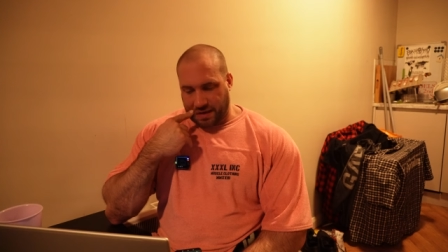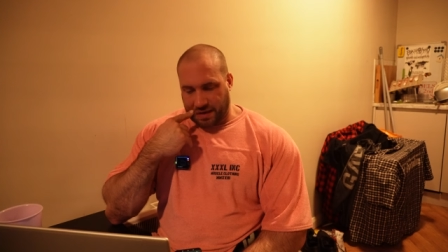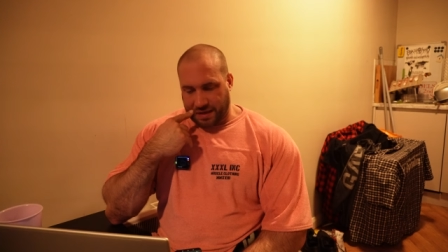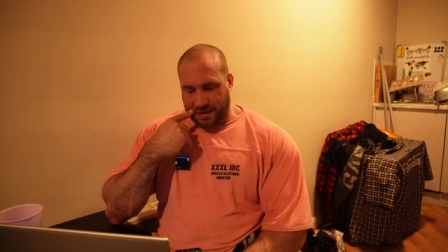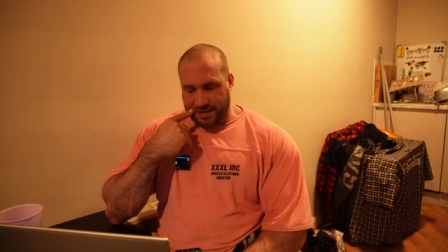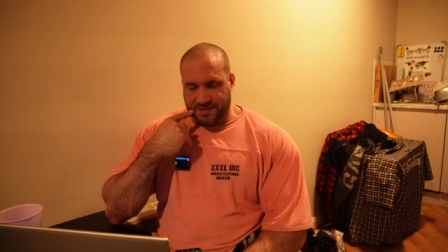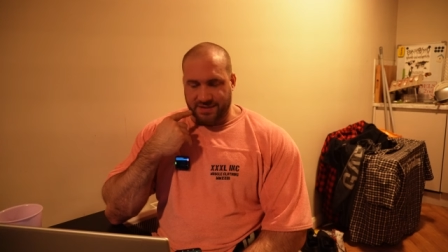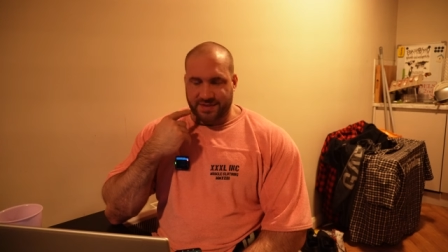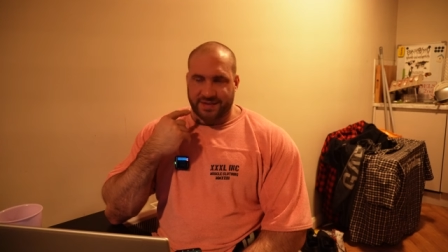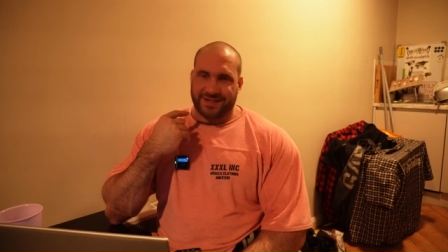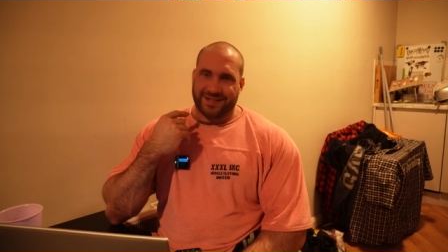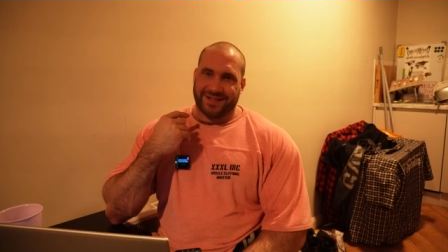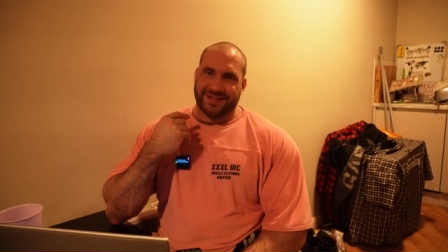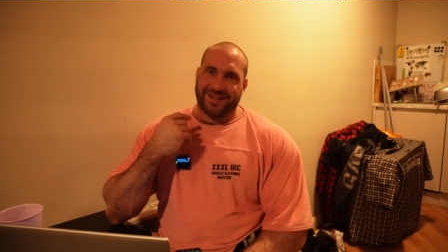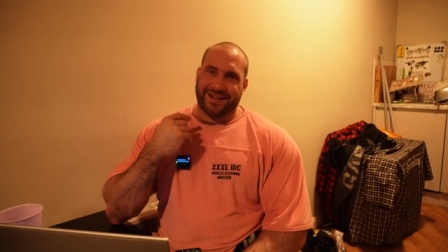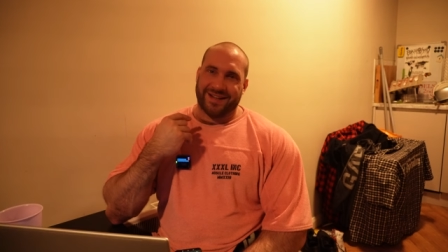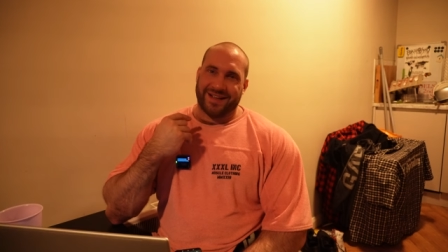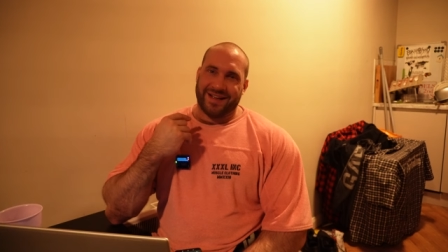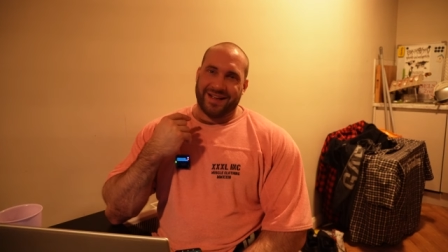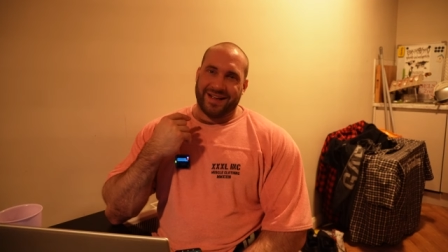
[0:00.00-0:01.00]
It's
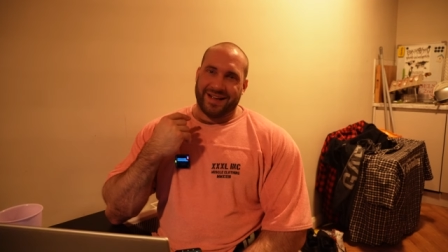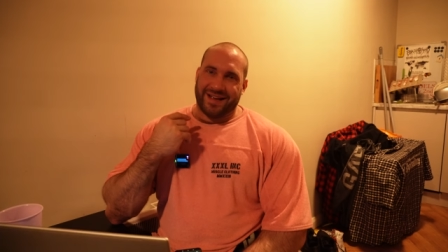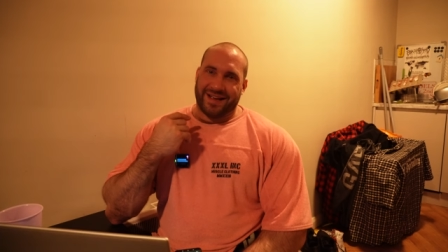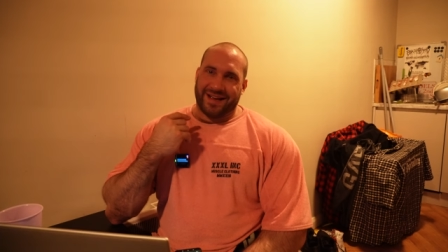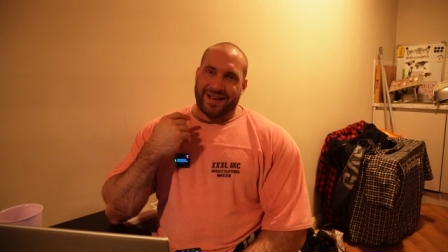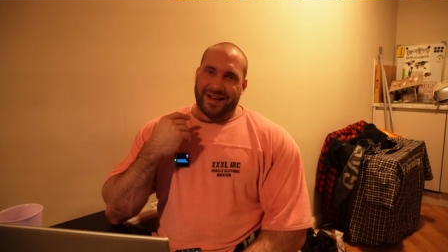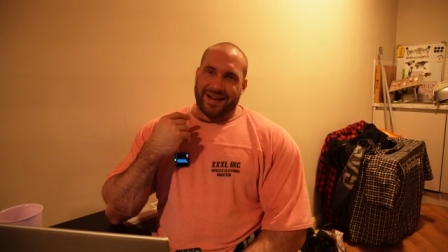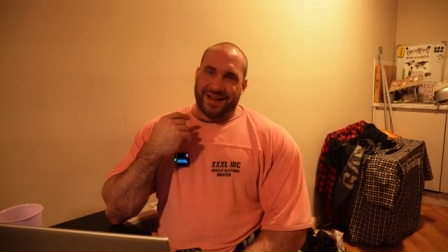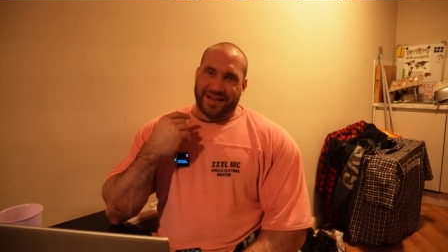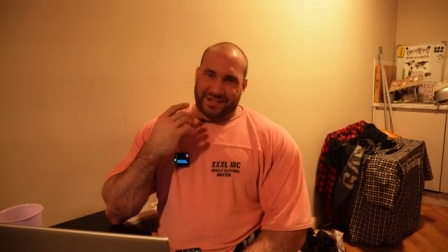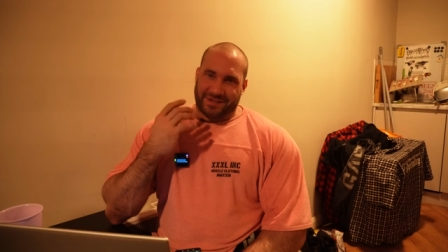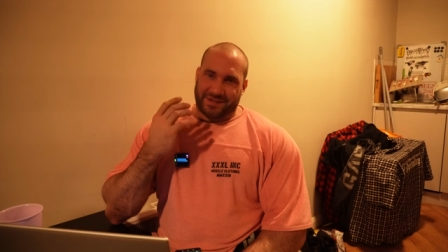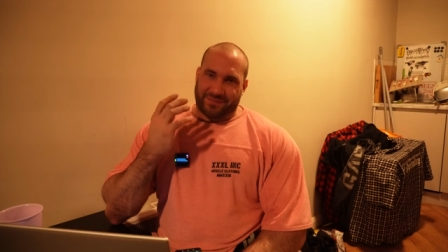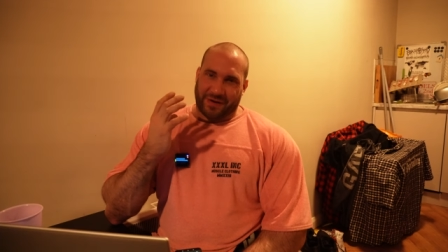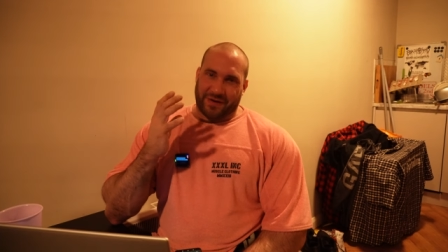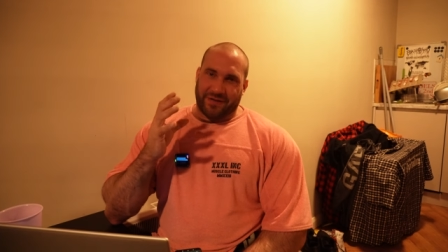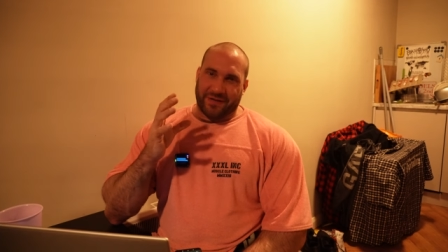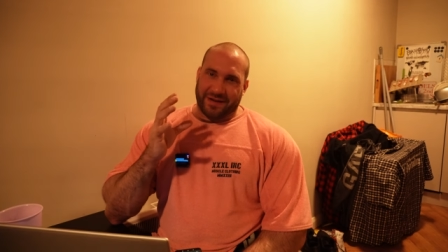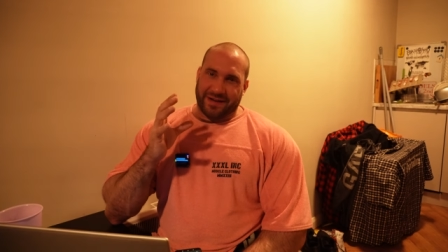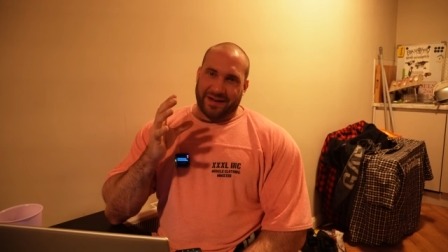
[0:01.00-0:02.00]
it's
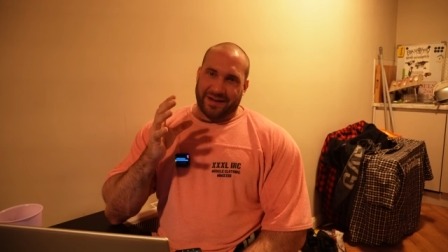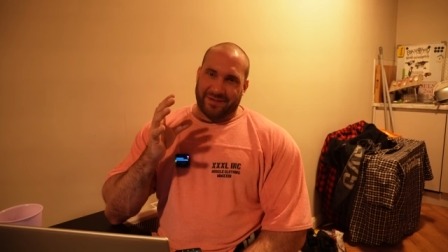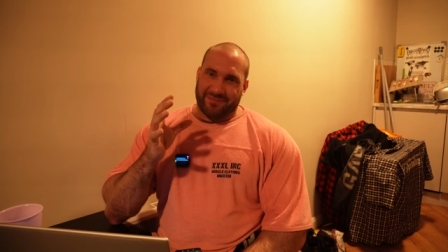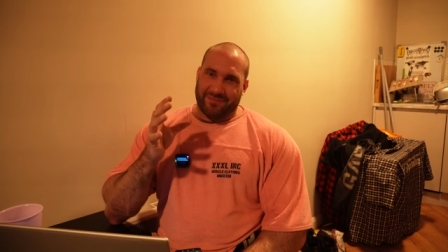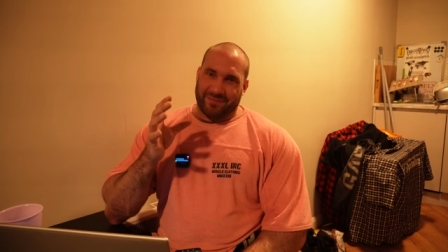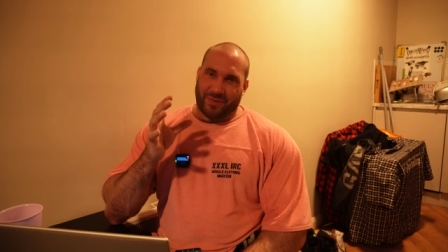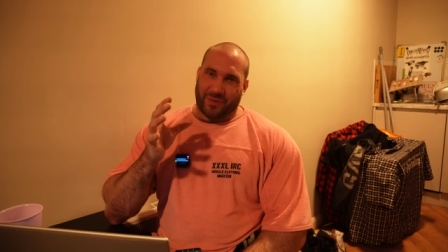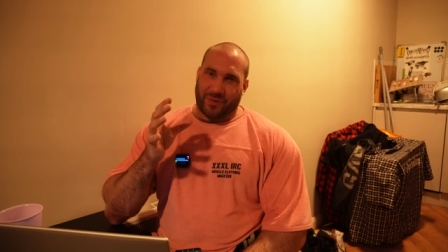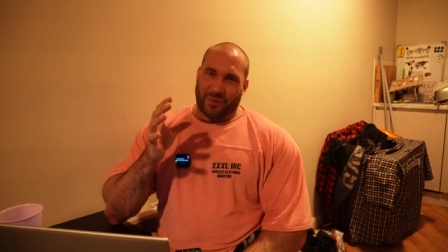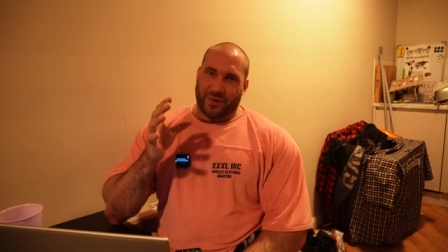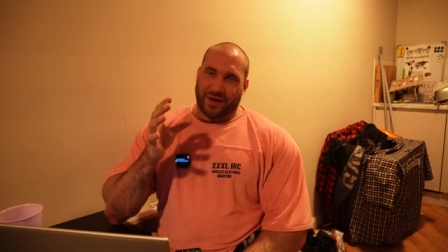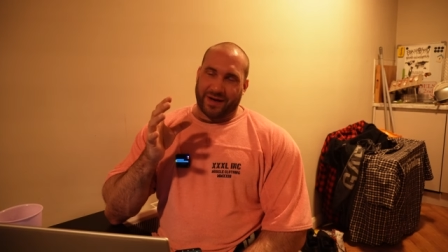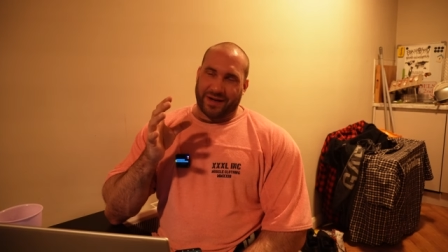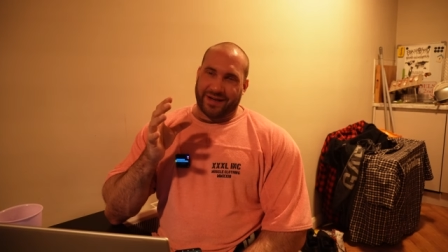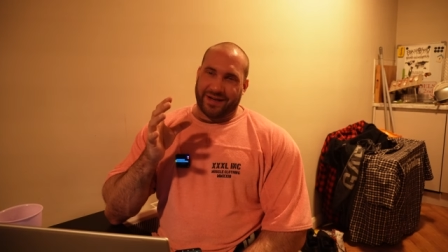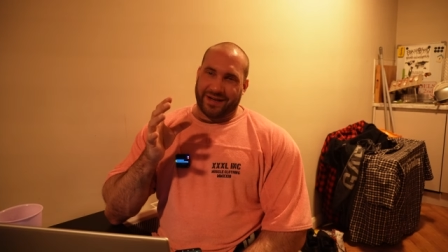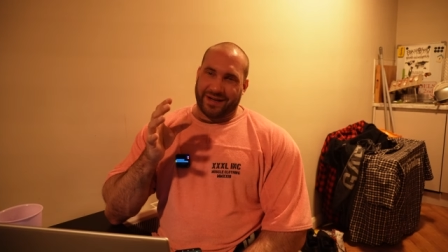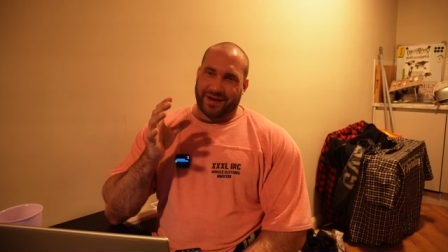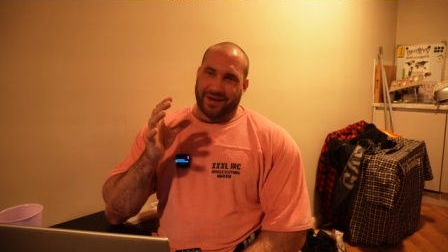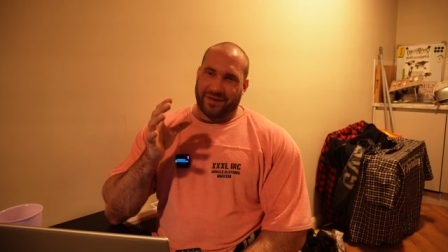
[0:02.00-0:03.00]
very
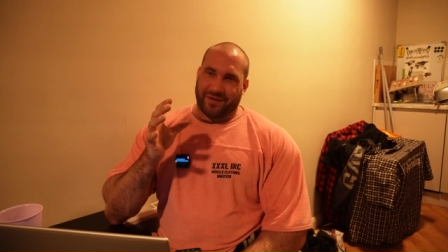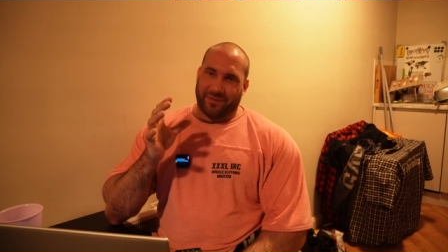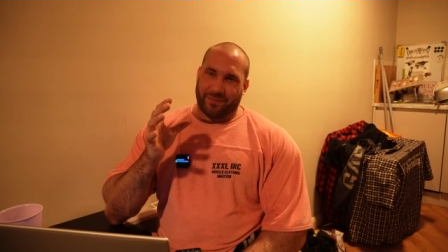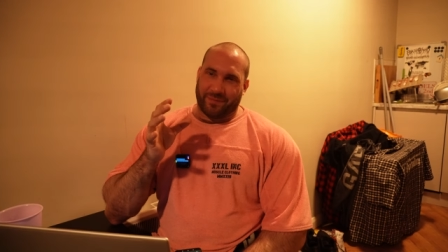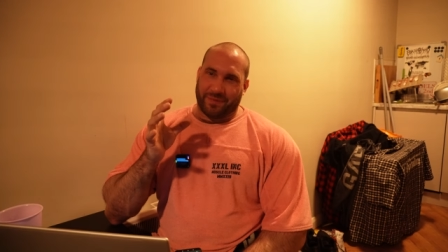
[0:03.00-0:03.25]
boring, you know.